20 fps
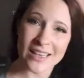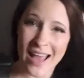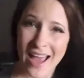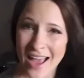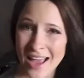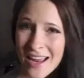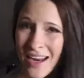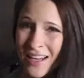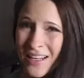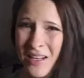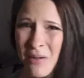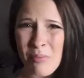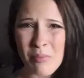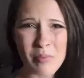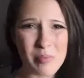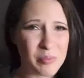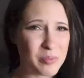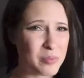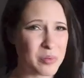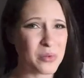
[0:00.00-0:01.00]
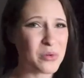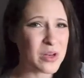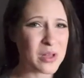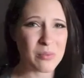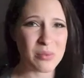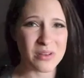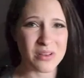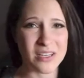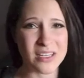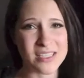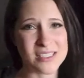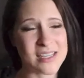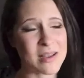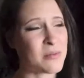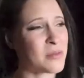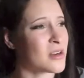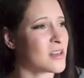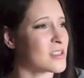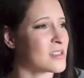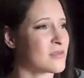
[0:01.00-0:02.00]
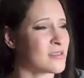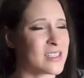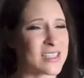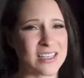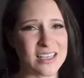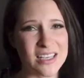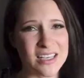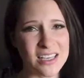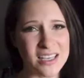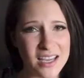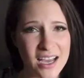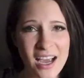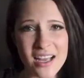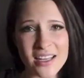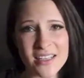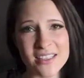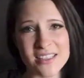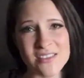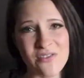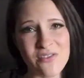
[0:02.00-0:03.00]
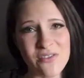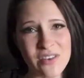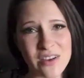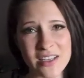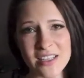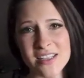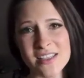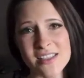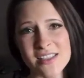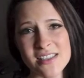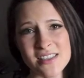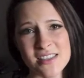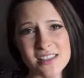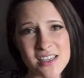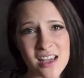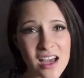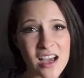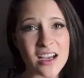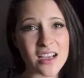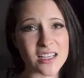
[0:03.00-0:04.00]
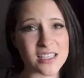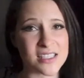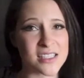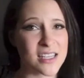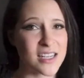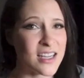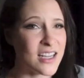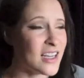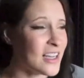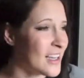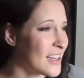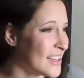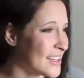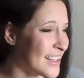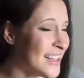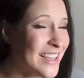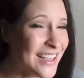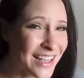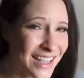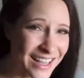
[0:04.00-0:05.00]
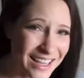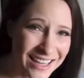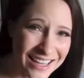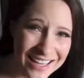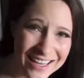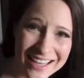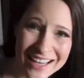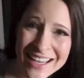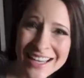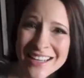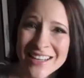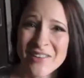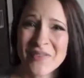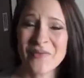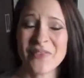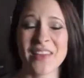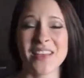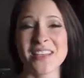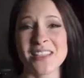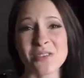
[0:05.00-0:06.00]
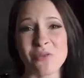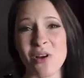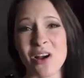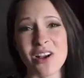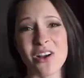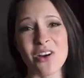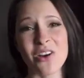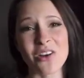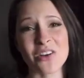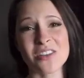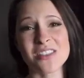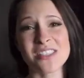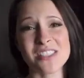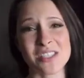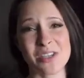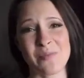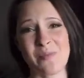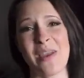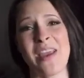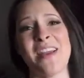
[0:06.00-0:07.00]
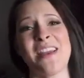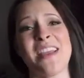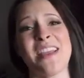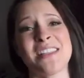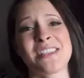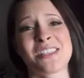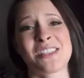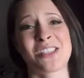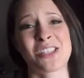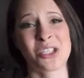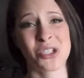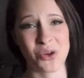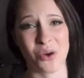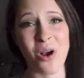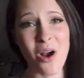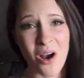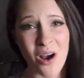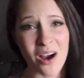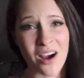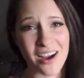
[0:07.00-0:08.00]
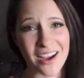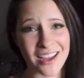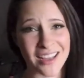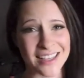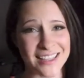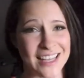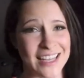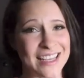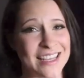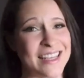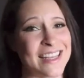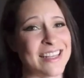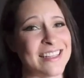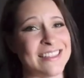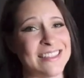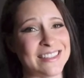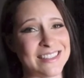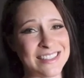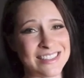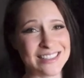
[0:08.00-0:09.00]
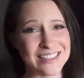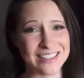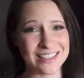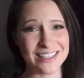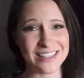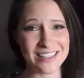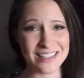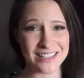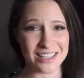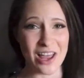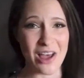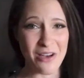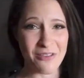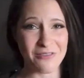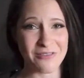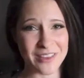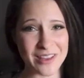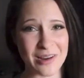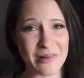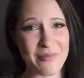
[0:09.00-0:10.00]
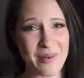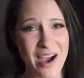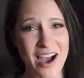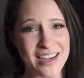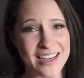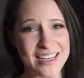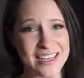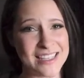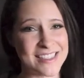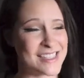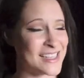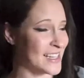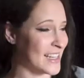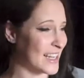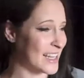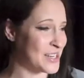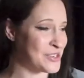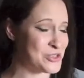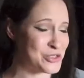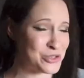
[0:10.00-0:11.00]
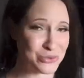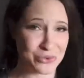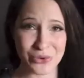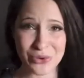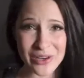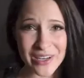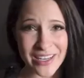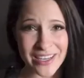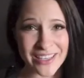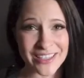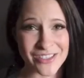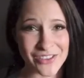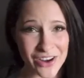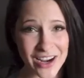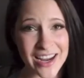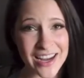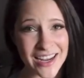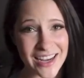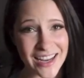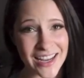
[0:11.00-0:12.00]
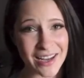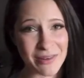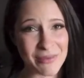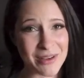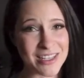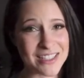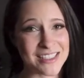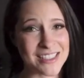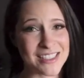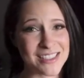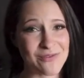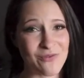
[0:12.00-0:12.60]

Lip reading: that, and the booty building seminars, I was like, God, this sucks. Like I just want girls in Japan to get strong, like, and love their bodies and like enjoy training because it's